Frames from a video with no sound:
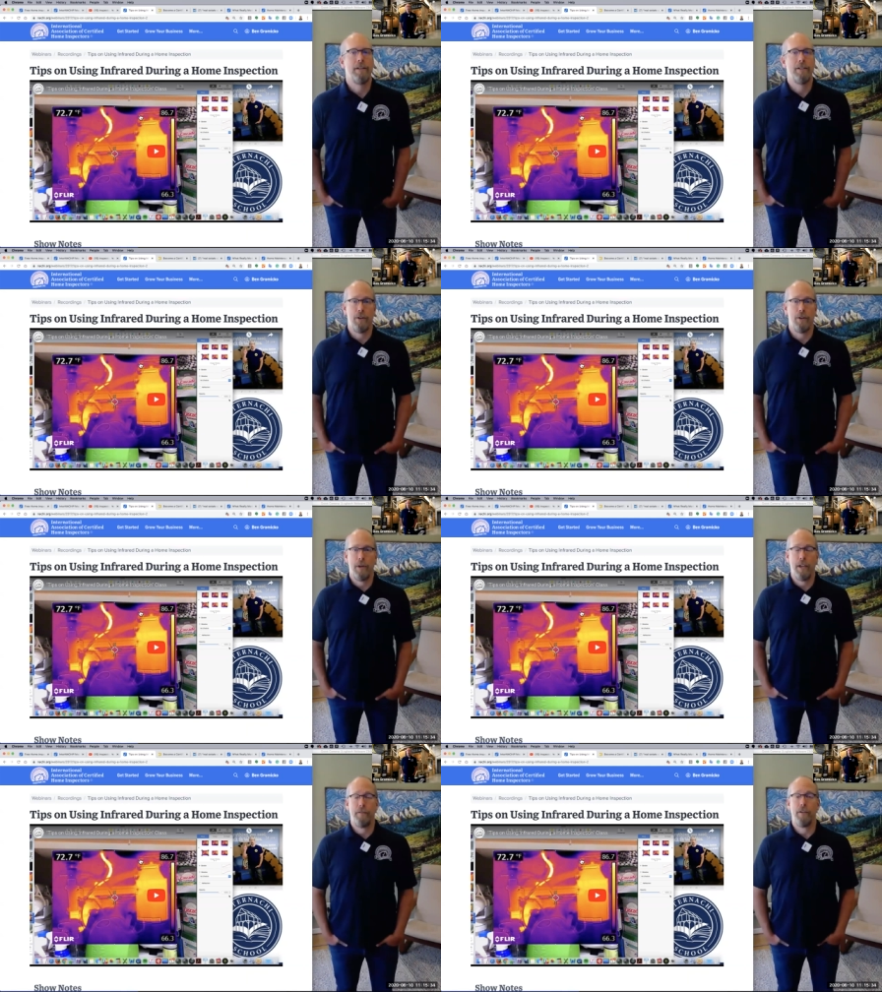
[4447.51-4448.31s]
So
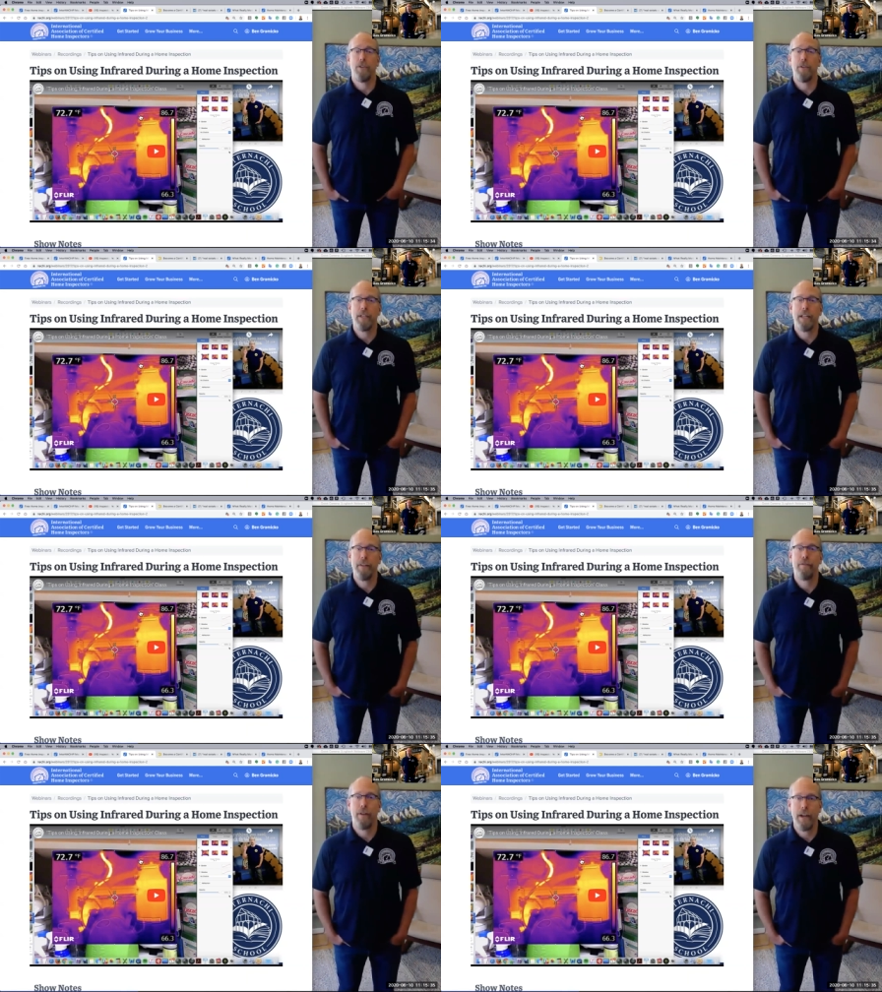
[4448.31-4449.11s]
if you're using the
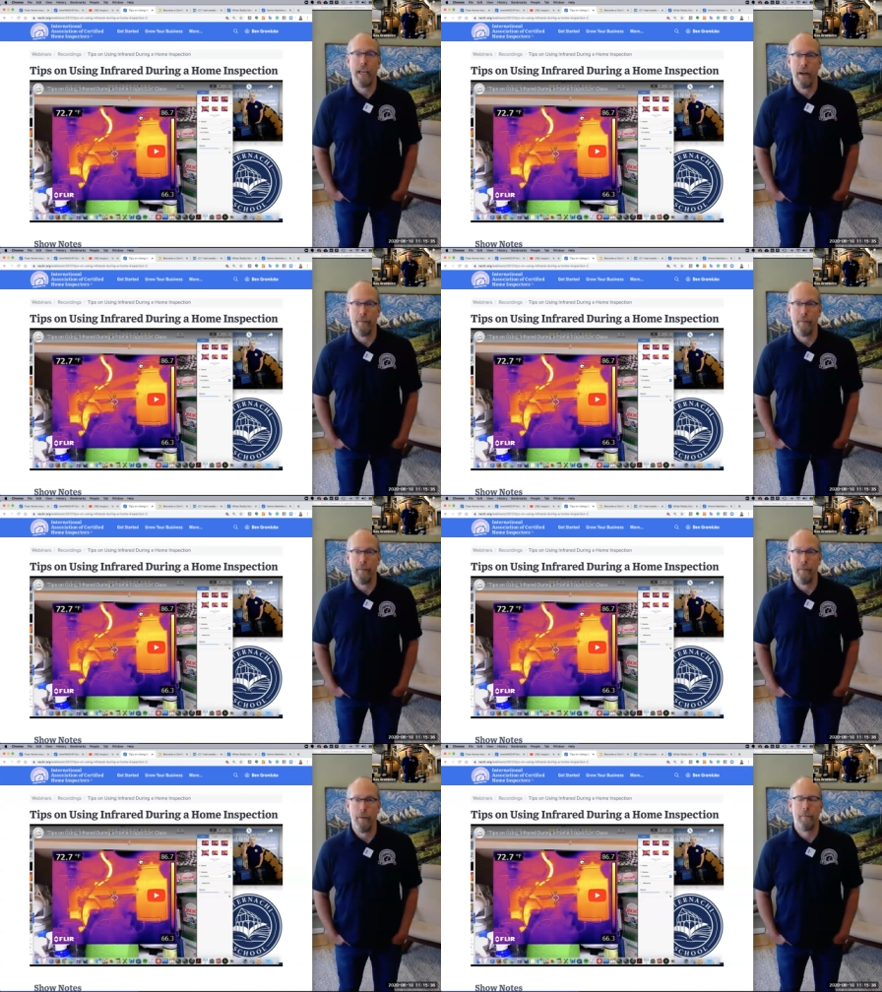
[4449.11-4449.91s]
infrared camera,
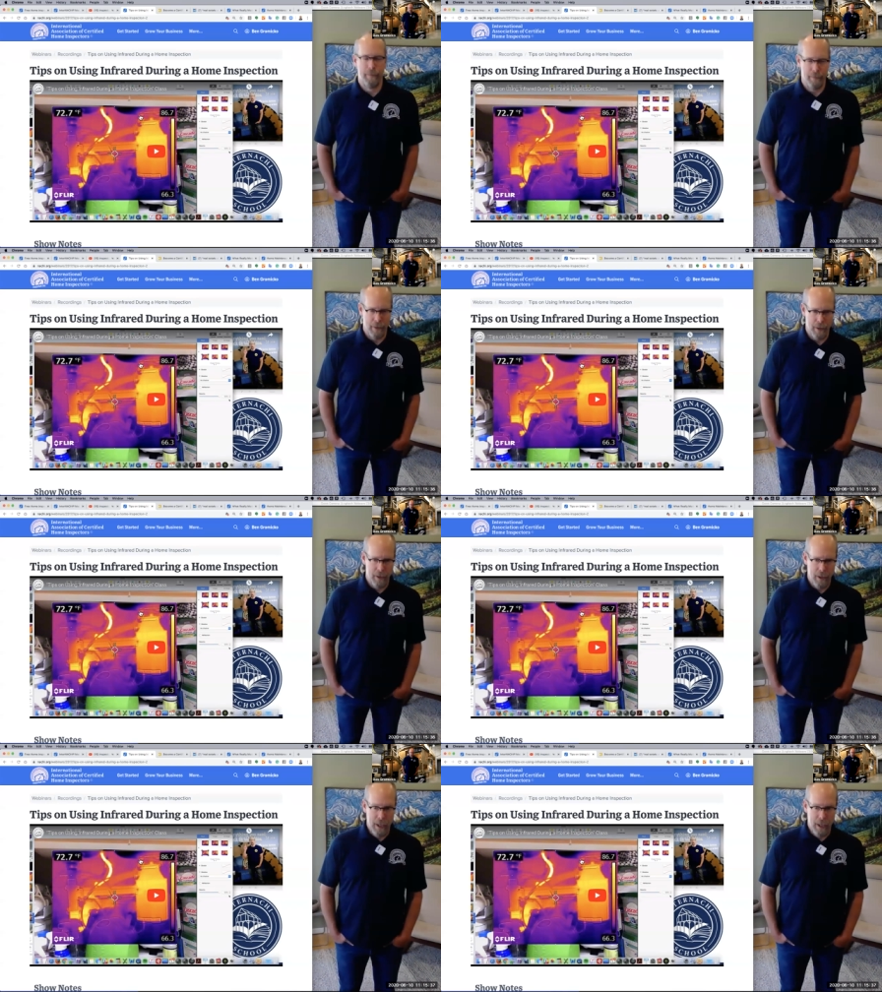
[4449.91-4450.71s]

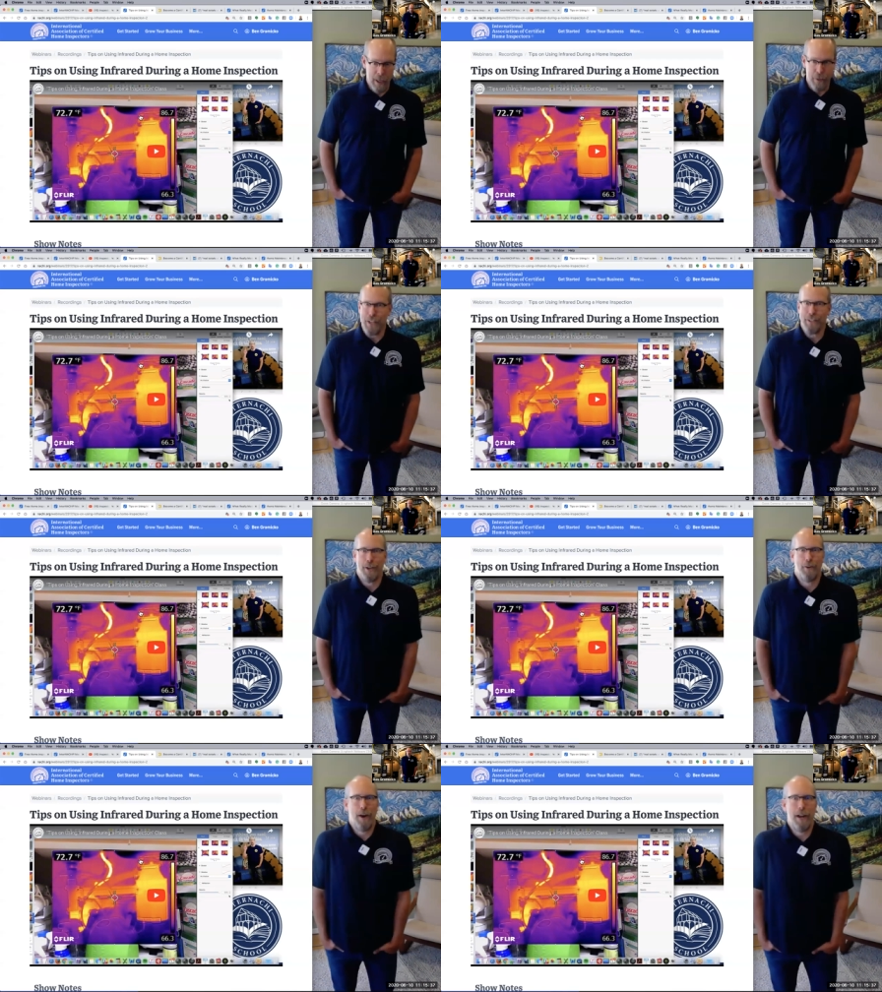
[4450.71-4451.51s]
that's
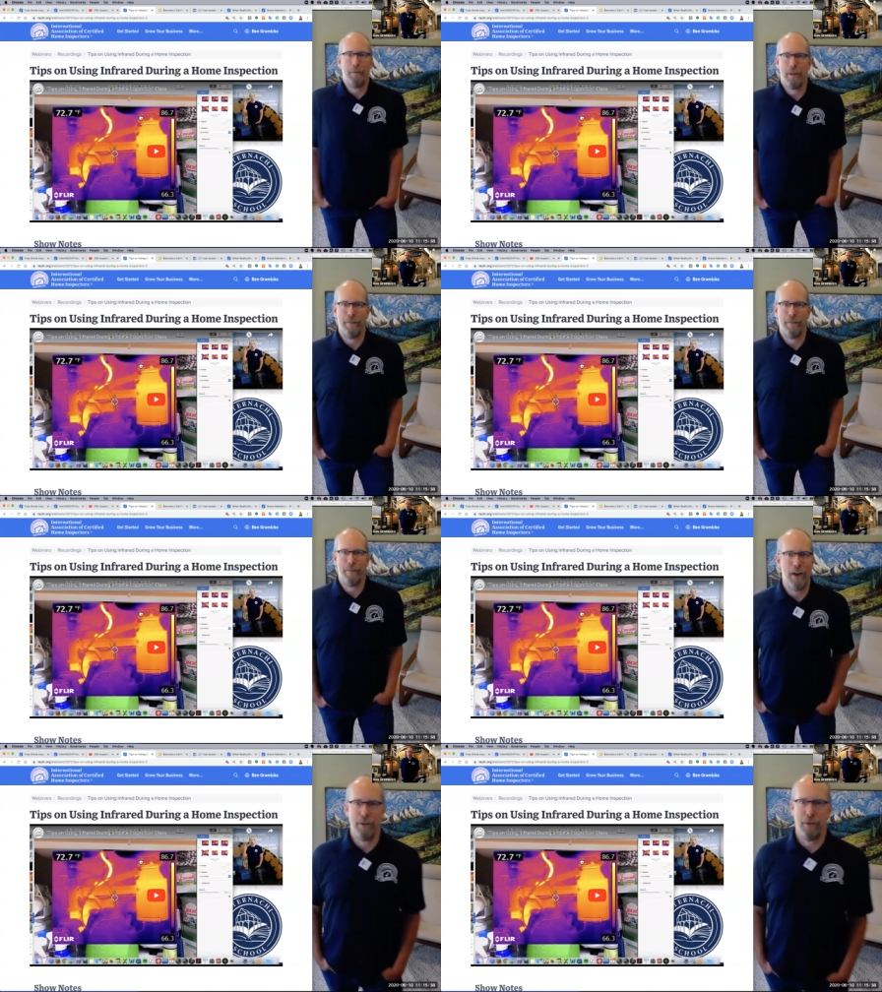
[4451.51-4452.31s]
incredibly
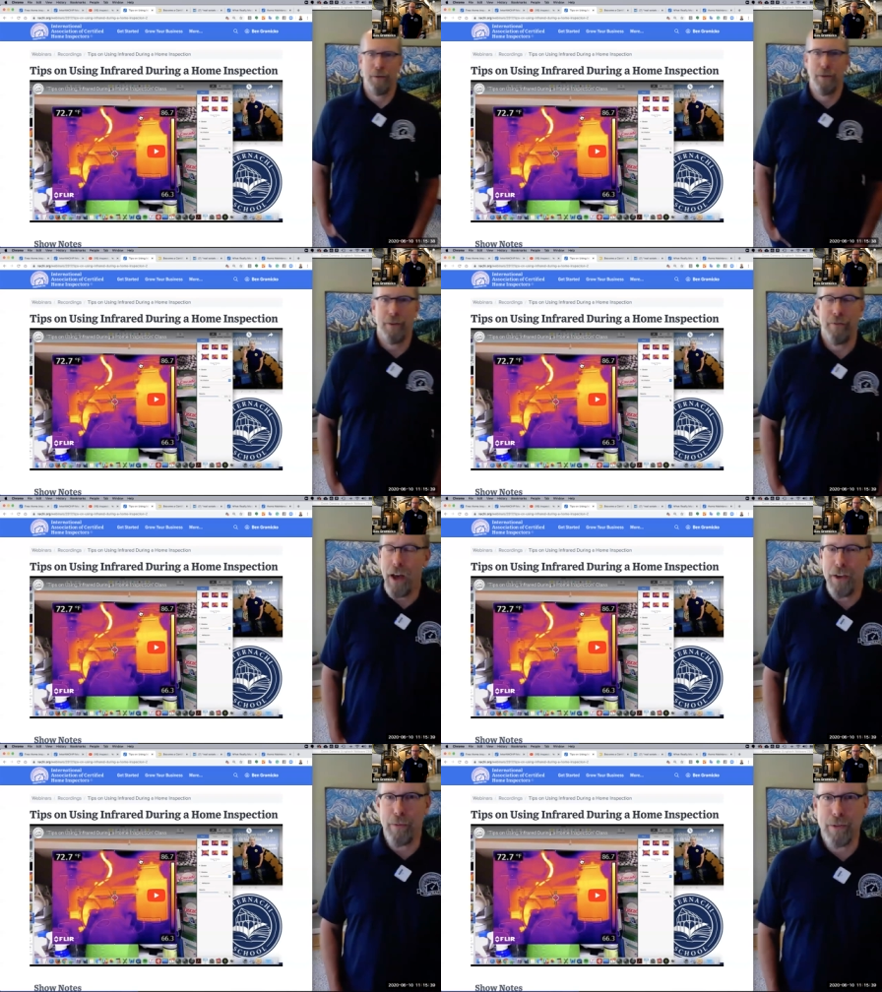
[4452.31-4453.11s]
value,
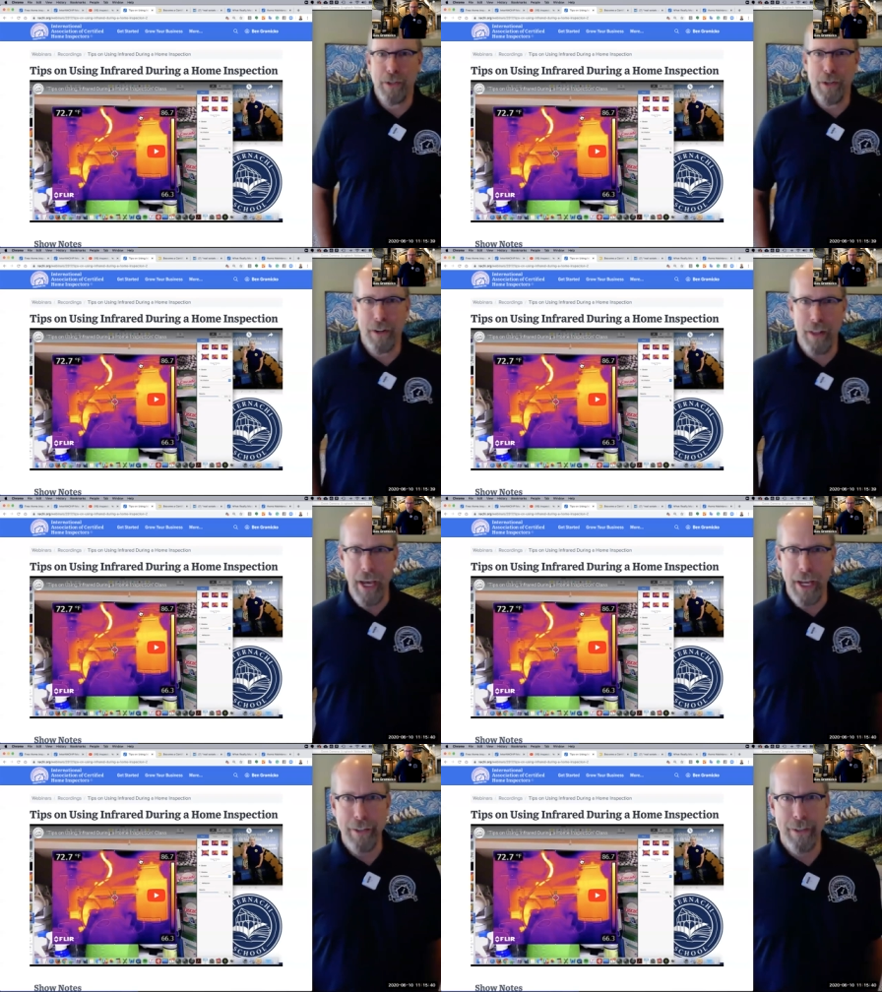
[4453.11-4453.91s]
valuable to your
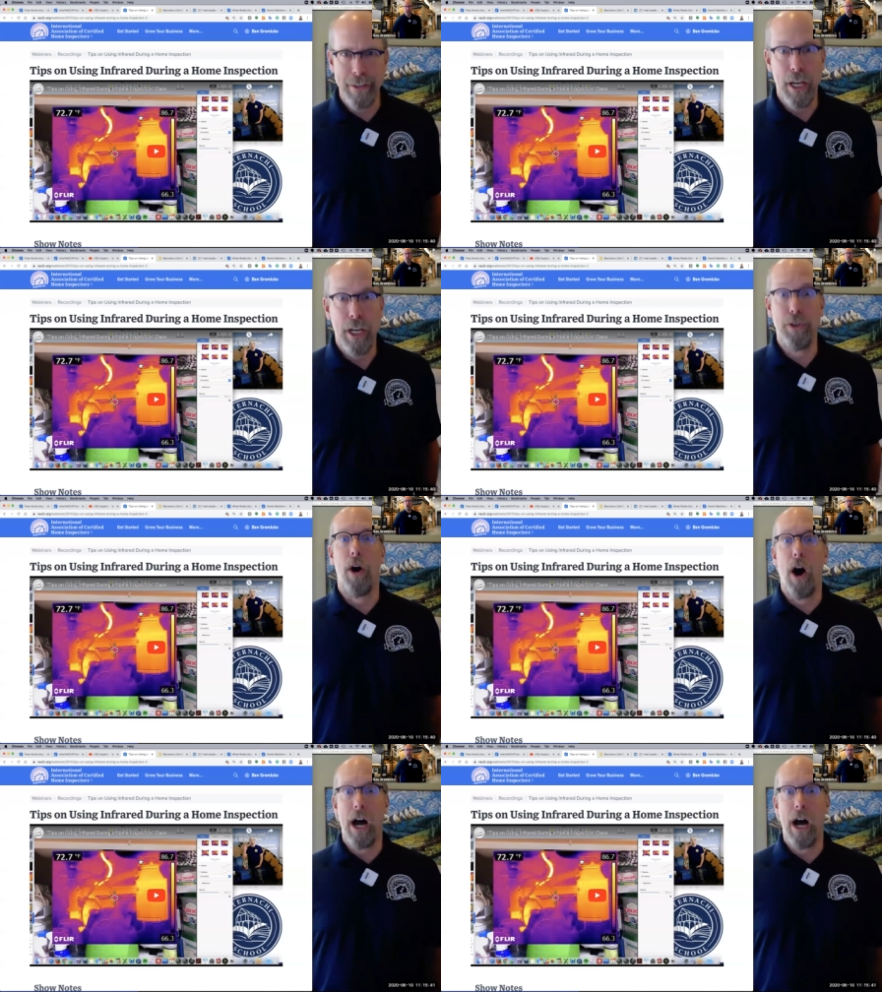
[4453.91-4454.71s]
clients. You
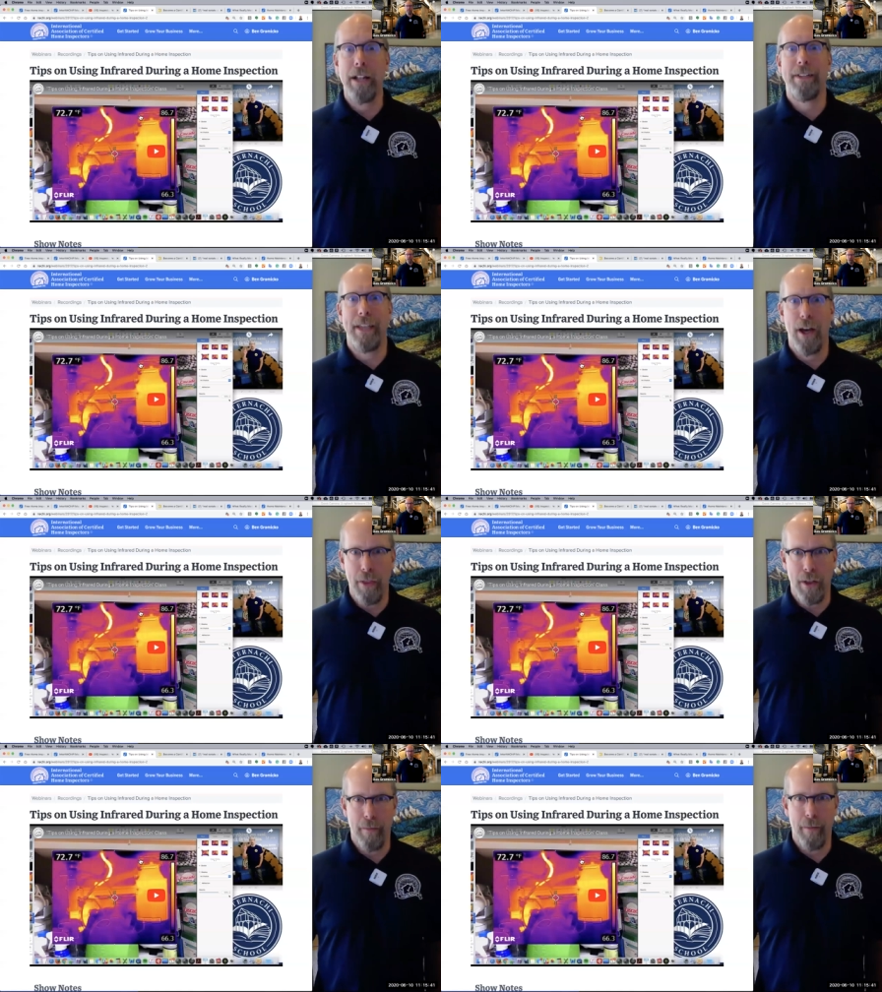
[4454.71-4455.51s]
ought to tell
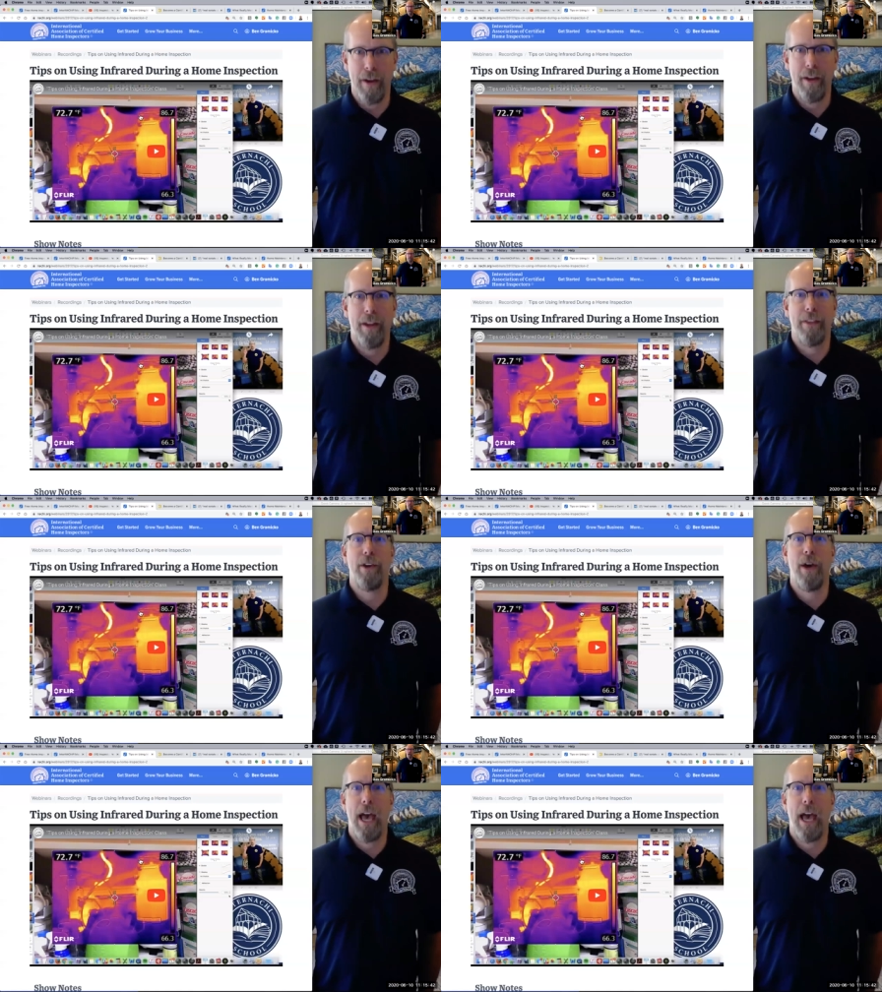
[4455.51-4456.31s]
them that you
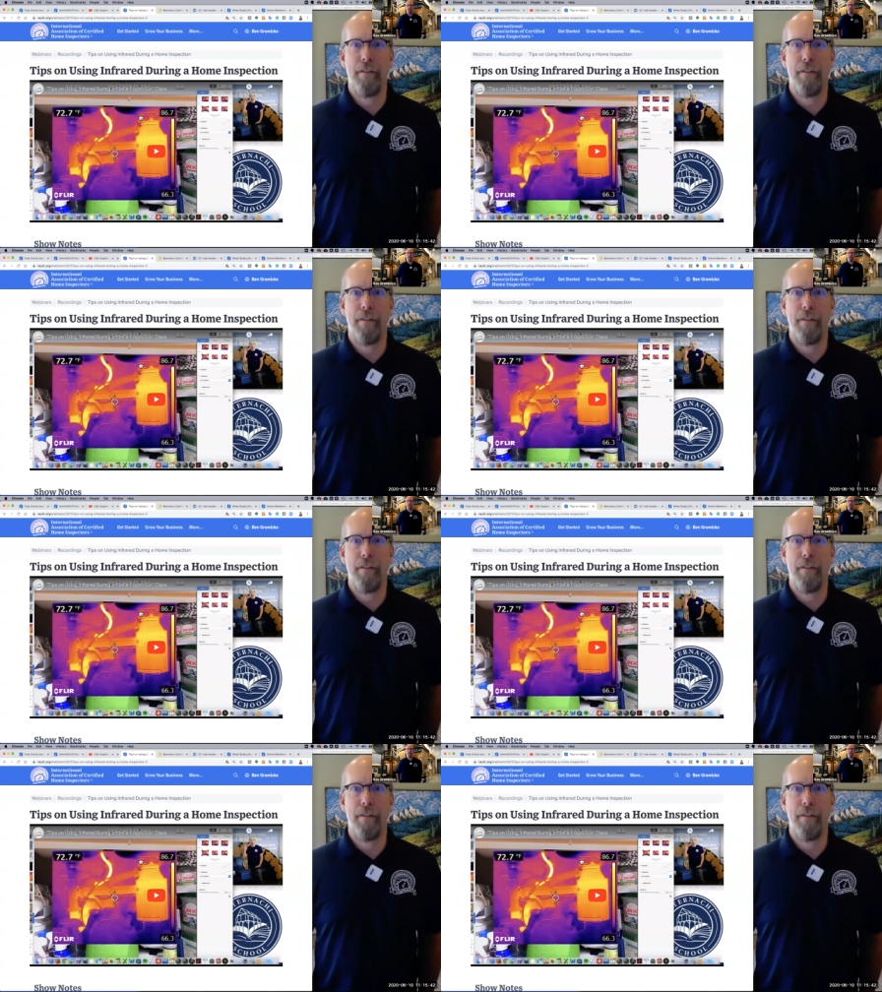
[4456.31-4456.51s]
have